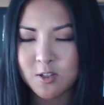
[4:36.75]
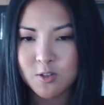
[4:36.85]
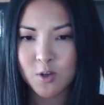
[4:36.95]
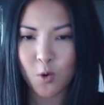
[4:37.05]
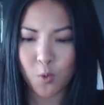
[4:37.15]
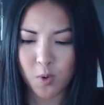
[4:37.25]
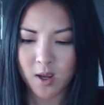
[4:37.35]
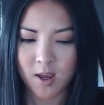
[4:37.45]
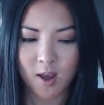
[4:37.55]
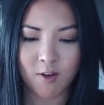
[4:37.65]

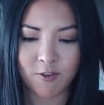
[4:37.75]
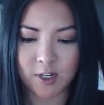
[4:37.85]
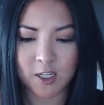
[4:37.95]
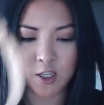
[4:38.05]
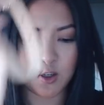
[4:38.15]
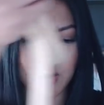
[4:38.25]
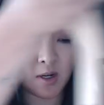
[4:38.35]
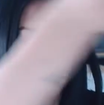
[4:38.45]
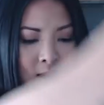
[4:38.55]
So freaking cute.